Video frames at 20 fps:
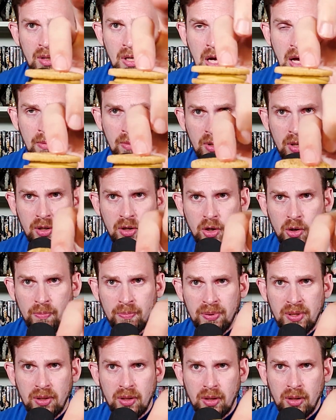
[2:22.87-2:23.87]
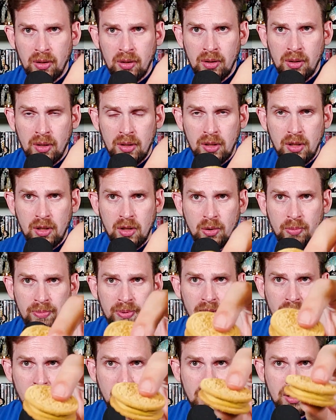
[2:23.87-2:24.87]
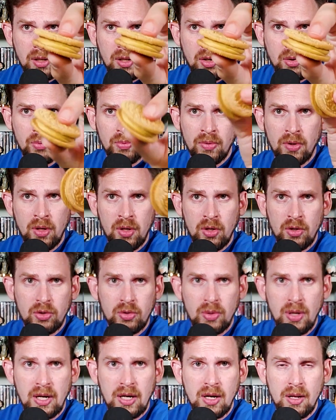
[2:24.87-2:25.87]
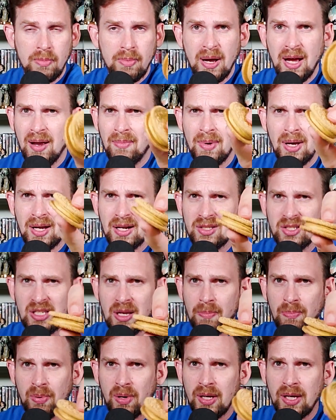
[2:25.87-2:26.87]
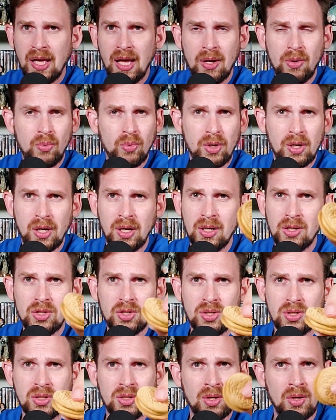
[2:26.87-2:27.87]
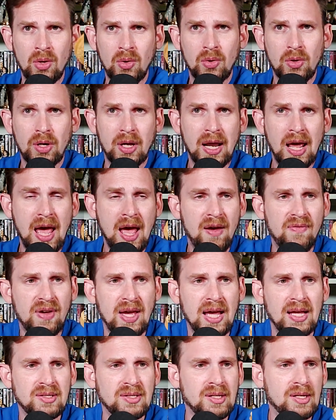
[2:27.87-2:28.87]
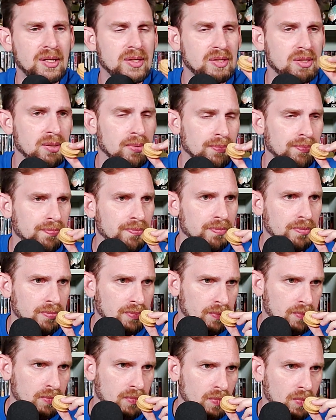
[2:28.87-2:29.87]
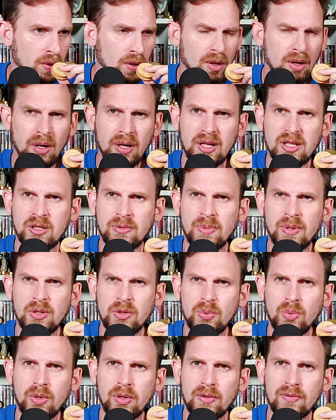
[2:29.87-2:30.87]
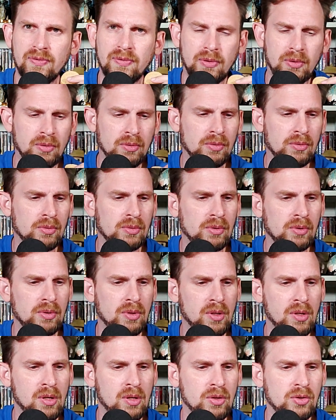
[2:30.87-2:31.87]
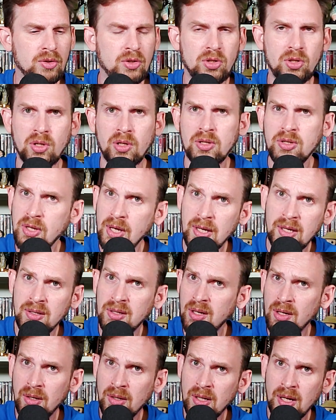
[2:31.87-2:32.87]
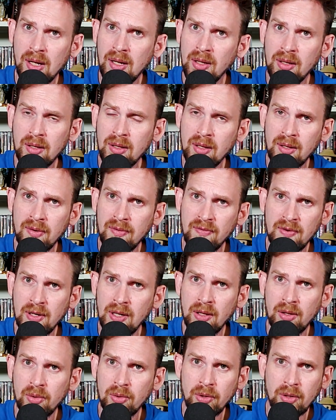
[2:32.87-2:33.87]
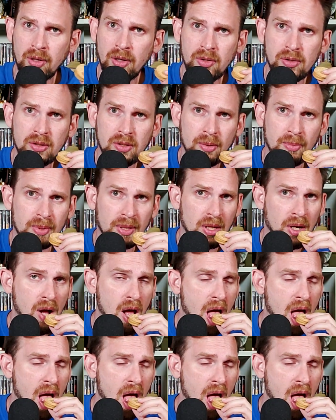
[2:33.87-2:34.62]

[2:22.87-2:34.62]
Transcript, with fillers: I'm going to go pure. I'm going to go straight into the bite. I'm not going to separate yet. We're going to have as is. Oh, that smells wonderful. Just looks like, you know, kind of like the vanilla Oreos. No big deal.